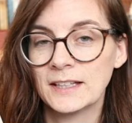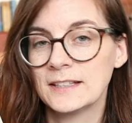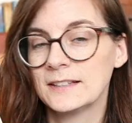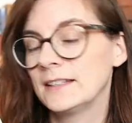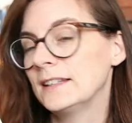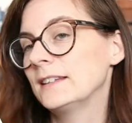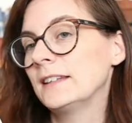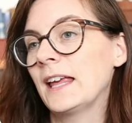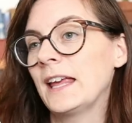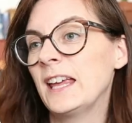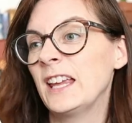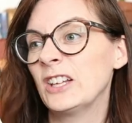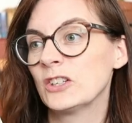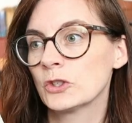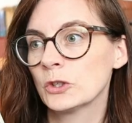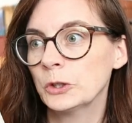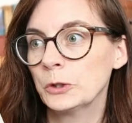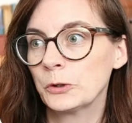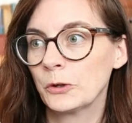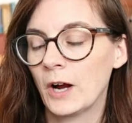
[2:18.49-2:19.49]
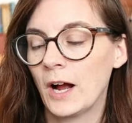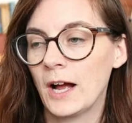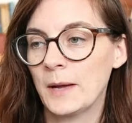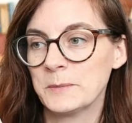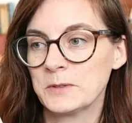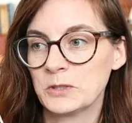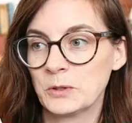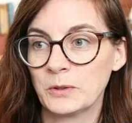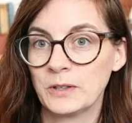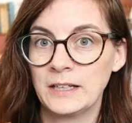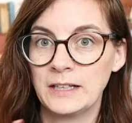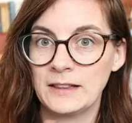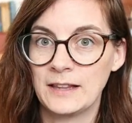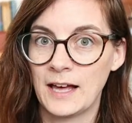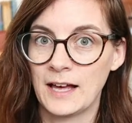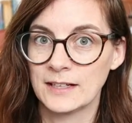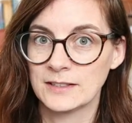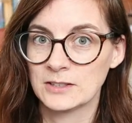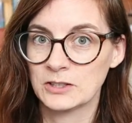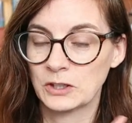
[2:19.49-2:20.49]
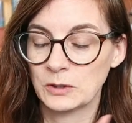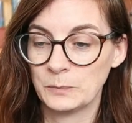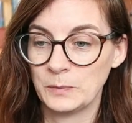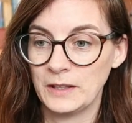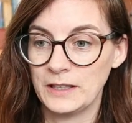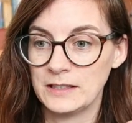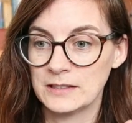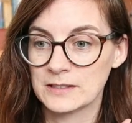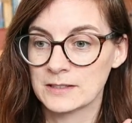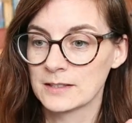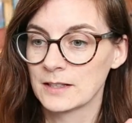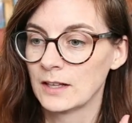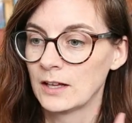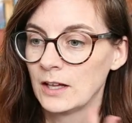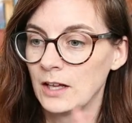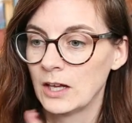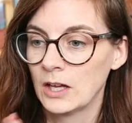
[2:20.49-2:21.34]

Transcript: This is a true crime story that took place